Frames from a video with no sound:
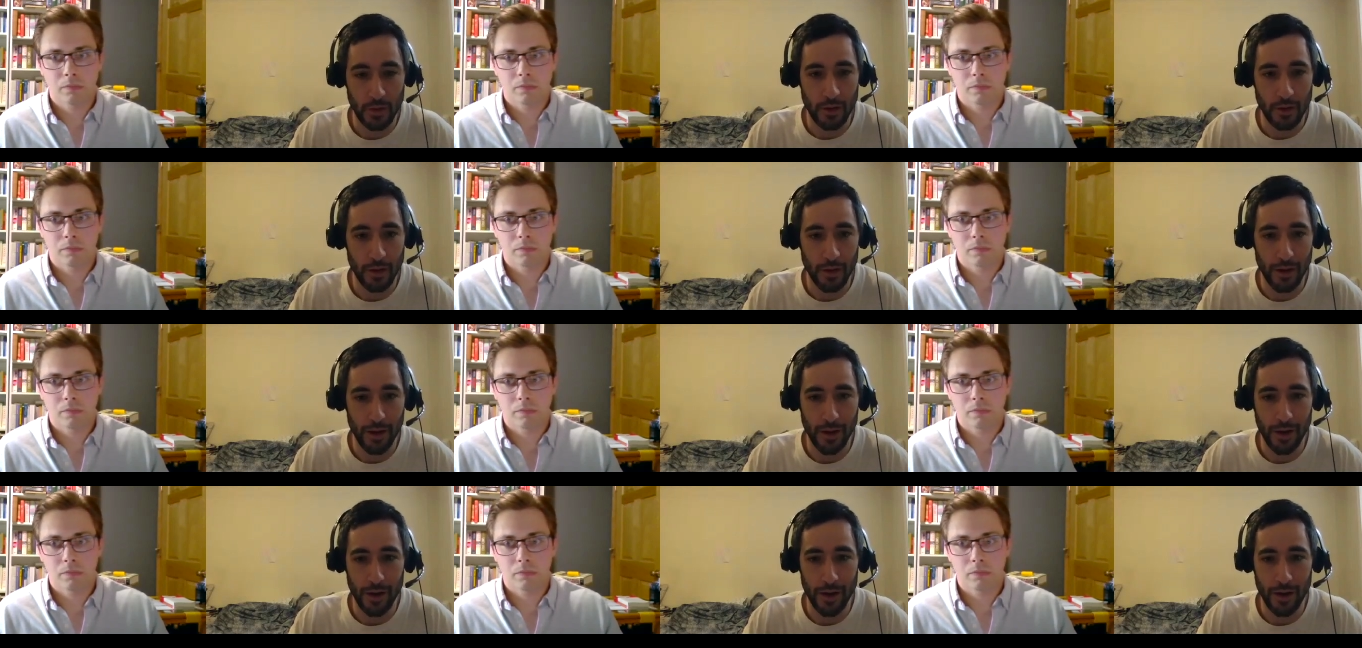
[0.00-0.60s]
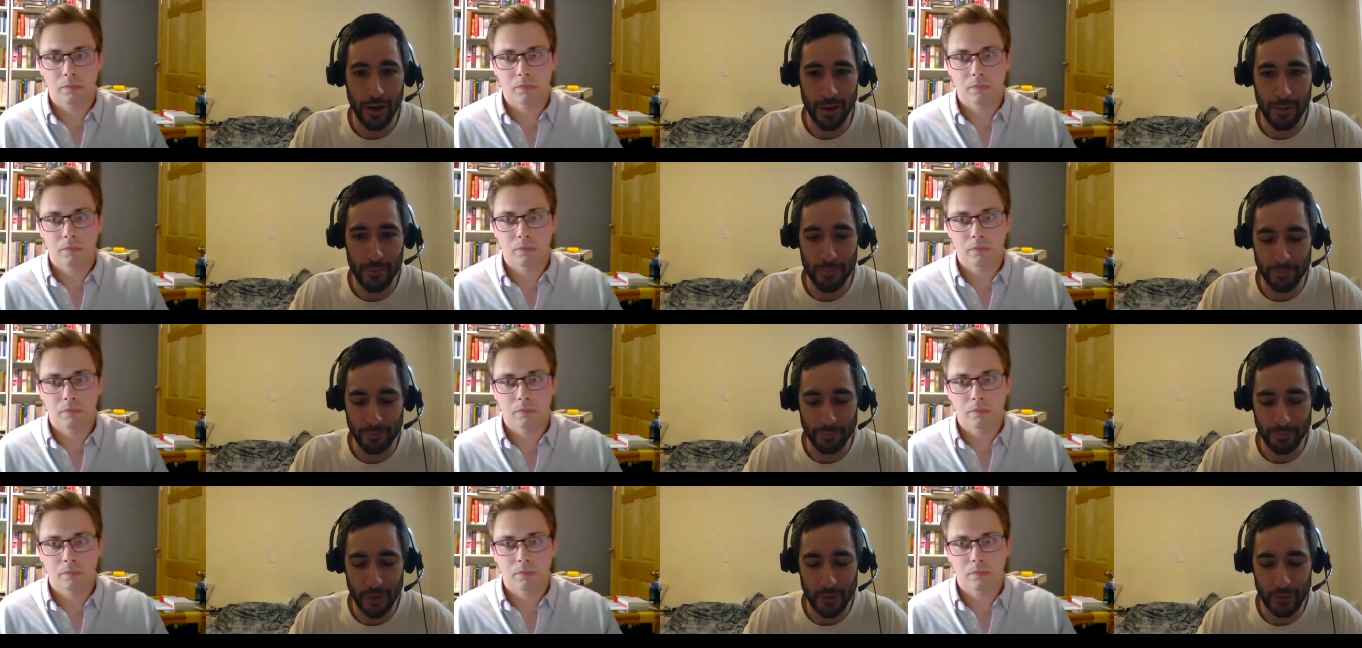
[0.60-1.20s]

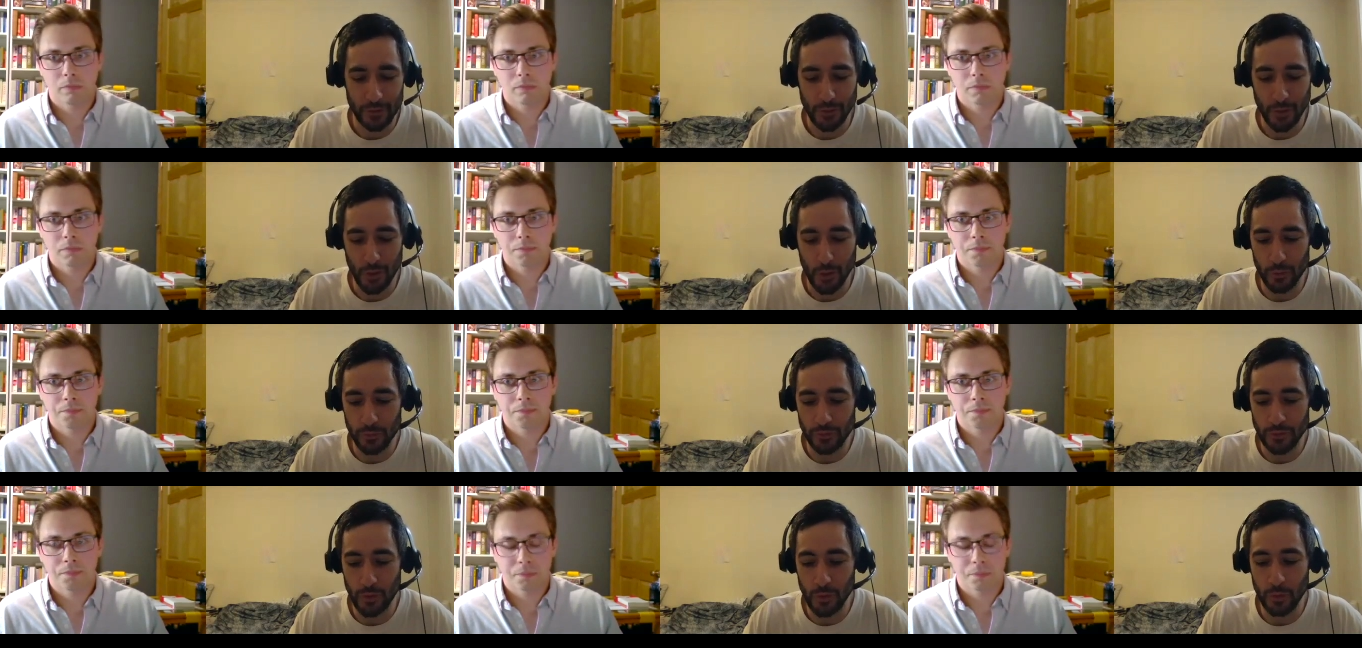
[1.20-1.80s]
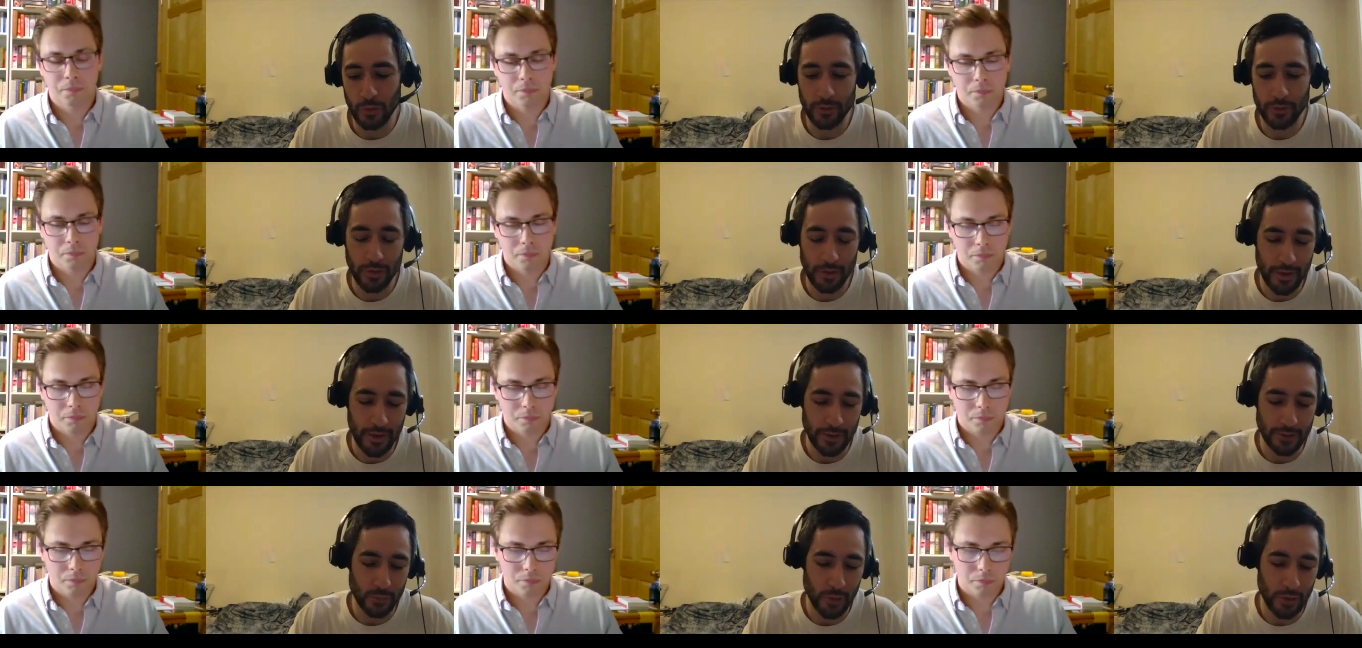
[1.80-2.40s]
Speaker 1: Um, so, so the
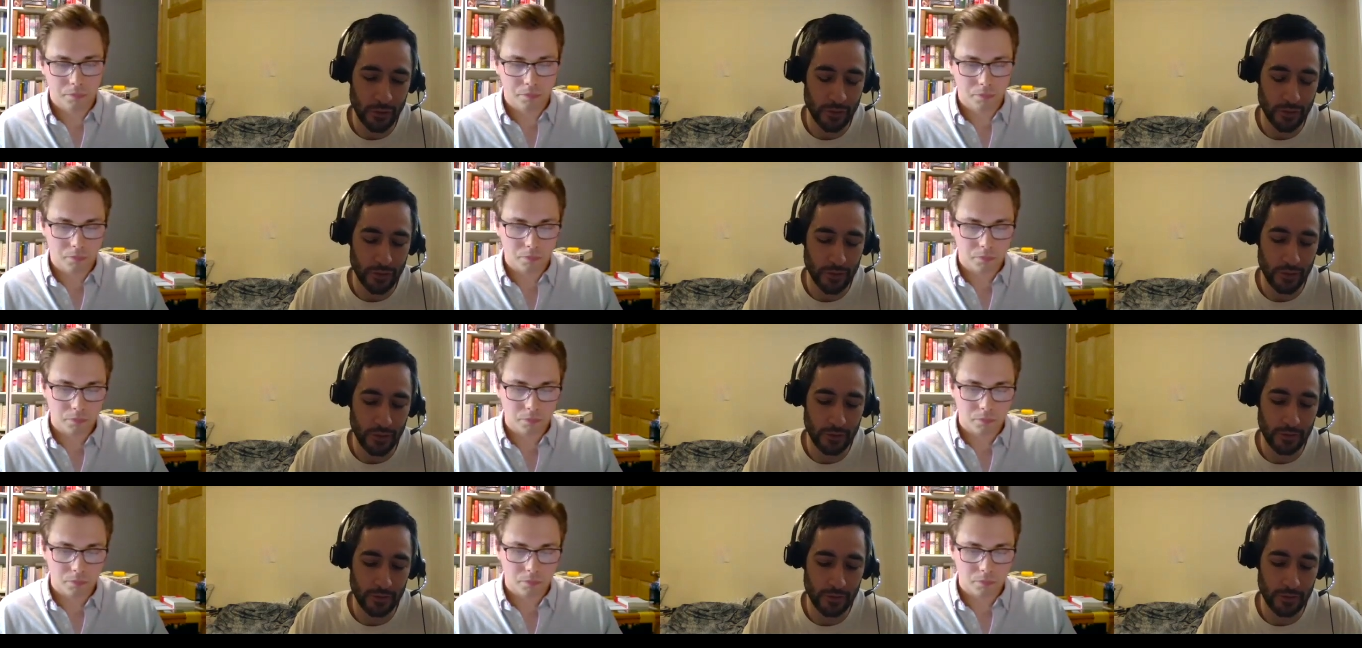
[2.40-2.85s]
next question,